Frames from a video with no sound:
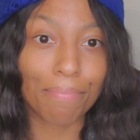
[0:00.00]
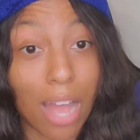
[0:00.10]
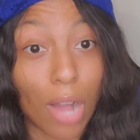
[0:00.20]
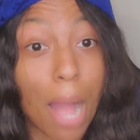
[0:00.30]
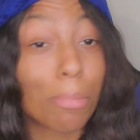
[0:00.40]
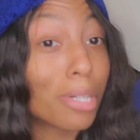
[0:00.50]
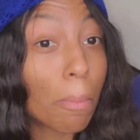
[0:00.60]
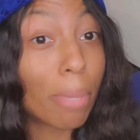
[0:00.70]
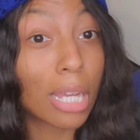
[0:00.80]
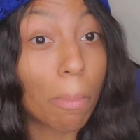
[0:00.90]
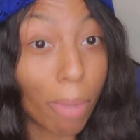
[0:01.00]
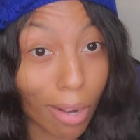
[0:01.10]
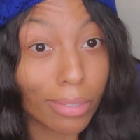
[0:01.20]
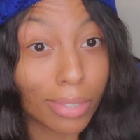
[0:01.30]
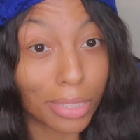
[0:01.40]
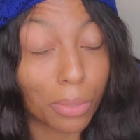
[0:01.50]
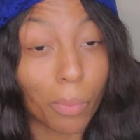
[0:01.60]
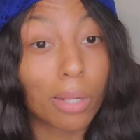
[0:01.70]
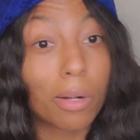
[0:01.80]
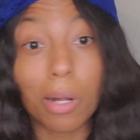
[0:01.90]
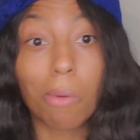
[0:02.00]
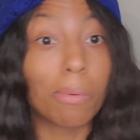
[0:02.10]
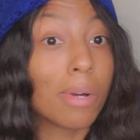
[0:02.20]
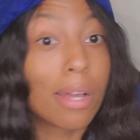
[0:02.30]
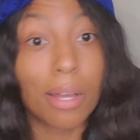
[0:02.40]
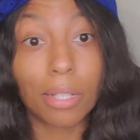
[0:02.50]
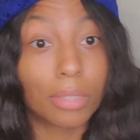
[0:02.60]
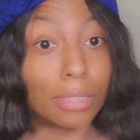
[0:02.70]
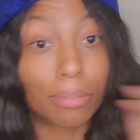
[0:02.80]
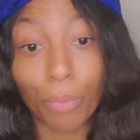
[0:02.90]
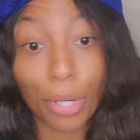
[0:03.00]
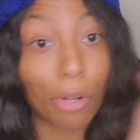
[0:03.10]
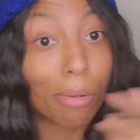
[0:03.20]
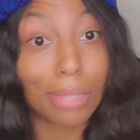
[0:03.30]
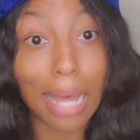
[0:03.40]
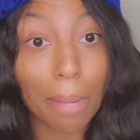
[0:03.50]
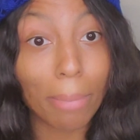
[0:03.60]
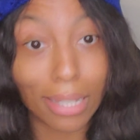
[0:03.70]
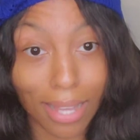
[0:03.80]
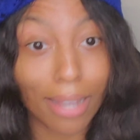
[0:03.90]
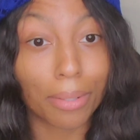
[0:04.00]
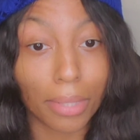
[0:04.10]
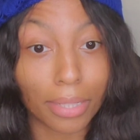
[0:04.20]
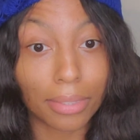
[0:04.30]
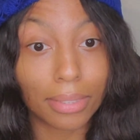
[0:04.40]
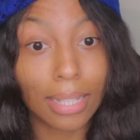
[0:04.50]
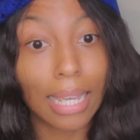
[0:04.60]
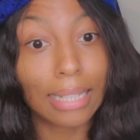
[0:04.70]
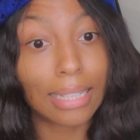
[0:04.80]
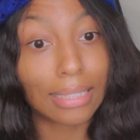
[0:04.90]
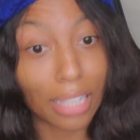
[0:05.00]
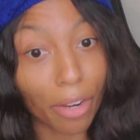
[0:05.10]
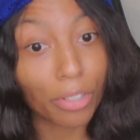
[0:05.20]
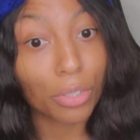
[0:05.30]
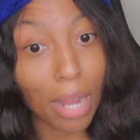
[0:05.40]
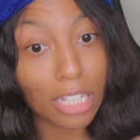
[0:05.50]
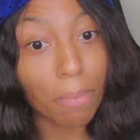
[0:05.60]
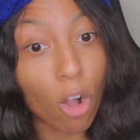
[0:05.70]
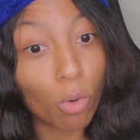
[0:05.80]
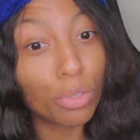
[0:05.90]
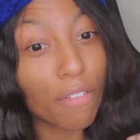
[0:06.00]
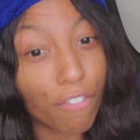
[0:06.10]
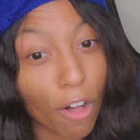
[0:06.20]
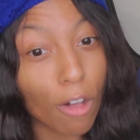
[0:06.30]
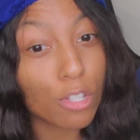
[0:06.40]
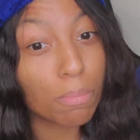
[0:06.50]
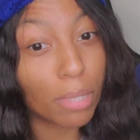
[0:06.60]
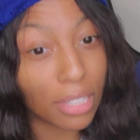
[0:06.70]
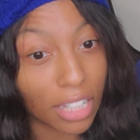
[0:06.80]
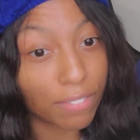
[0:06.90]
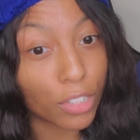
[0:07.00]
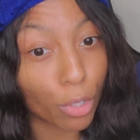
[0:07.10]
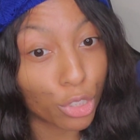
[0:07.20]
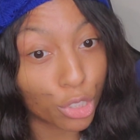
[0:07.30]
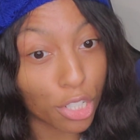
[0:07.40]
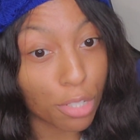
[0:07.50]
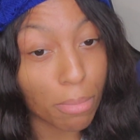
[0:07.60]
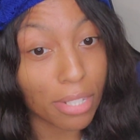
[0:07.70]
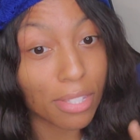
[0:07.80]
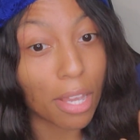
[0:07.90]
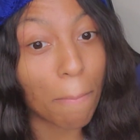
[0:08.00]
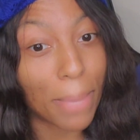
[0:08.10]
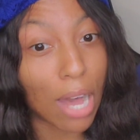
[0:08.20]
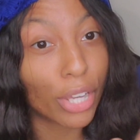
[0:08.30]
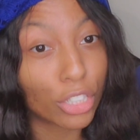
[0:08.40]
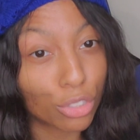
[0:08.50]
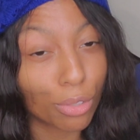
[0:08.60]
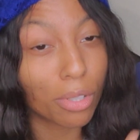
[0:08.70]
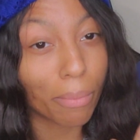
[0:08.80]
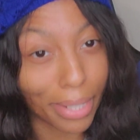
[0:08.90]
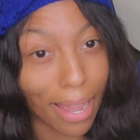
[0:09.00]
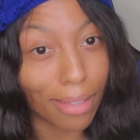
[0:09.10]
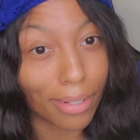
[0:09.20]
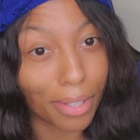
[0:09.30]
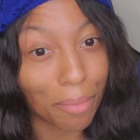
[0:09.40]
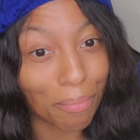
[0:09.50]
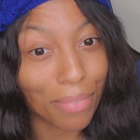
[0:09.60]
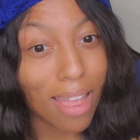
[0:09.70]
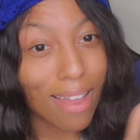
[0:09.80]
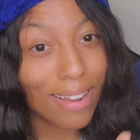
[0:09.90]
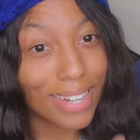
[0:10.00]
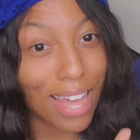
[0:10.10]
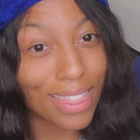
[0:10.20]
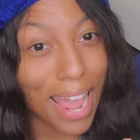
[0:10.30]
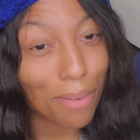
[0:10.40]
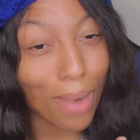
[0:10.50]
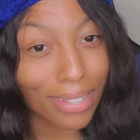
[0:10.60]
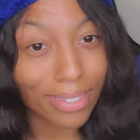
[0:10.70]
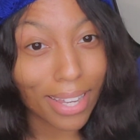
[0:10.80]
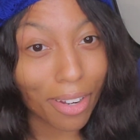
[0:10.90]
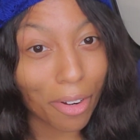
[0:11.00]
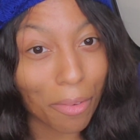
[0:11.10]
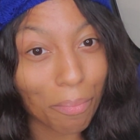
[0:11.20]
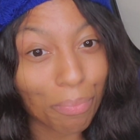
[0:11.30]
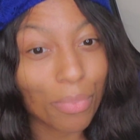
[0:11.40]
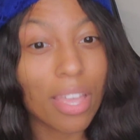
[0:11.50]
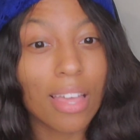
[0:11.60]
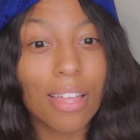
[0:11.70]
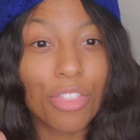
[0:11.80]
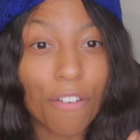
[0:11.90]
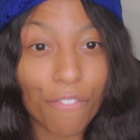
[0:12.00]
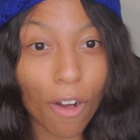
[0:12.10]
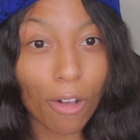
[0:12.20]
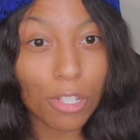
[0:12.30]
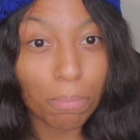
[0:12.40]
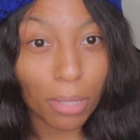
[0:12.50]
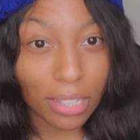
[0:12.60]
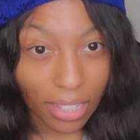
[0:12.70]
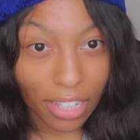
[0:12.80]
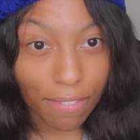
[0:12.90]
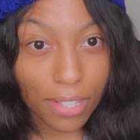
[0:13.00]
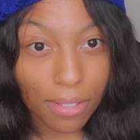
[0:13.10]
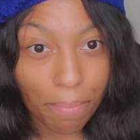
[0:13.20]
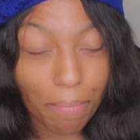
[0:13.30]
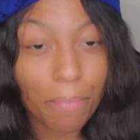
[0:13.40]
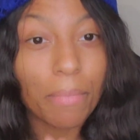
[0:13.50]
Now, I'm going to pick apart this and we're going to go line by line on this. It says characterized by holding false beliefs or judgments about external reality. Now that right there, the false beliefs.